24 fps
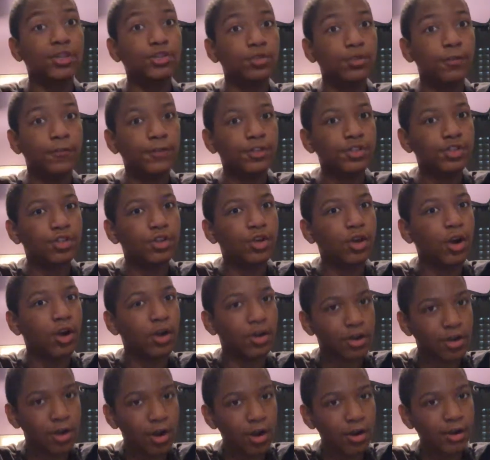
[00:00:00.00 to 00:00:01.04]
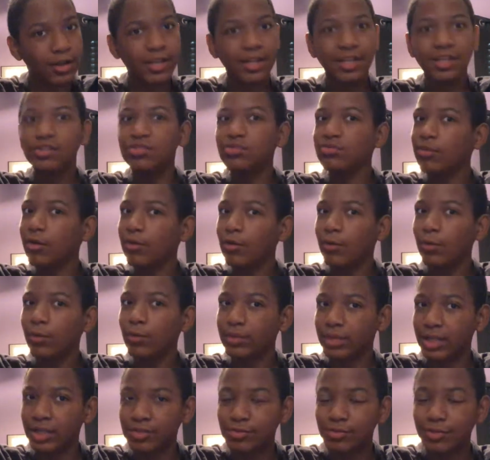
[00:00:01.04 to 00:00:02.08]
new feature car key, so
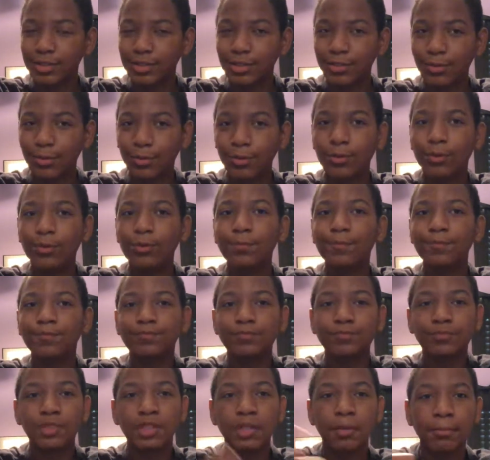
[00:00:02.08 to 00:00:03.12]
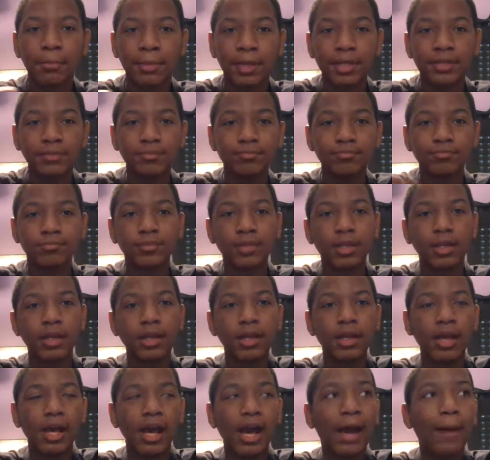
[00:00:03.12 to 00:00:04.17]
that's really cool. But
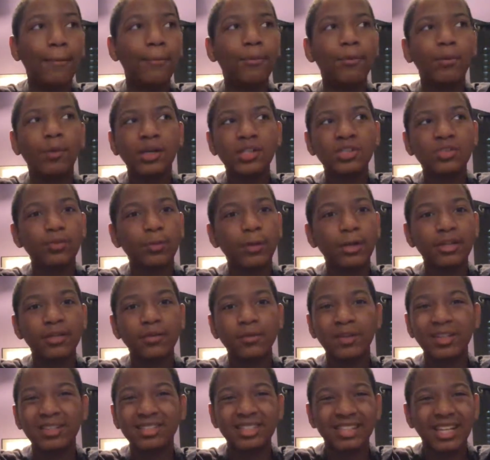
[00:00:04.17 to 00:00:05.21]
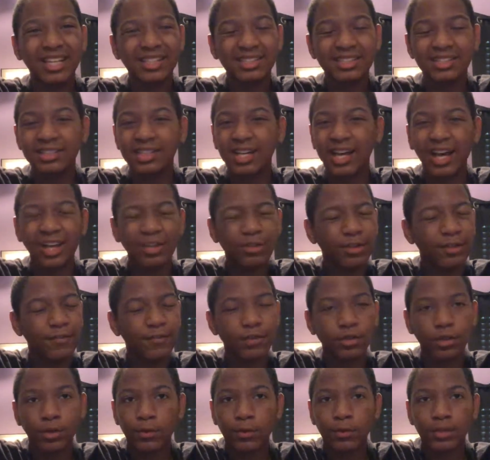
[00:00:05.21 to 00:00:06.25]
Apple was working with Tesla. I don't even
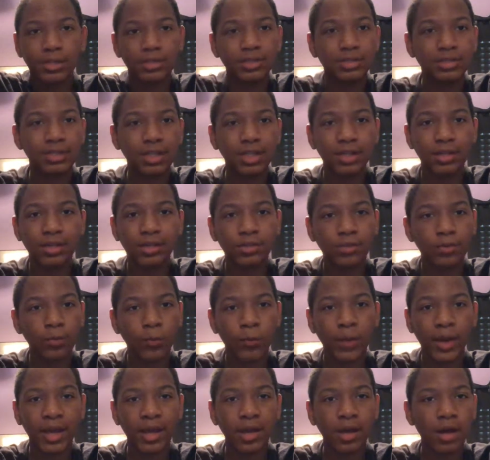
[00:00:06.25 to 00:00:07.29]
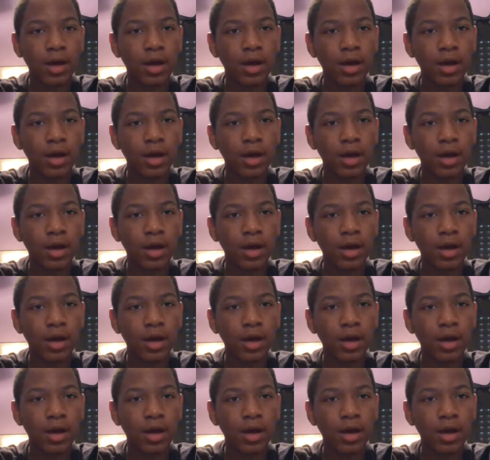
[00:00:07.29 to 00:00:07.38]
know, because the way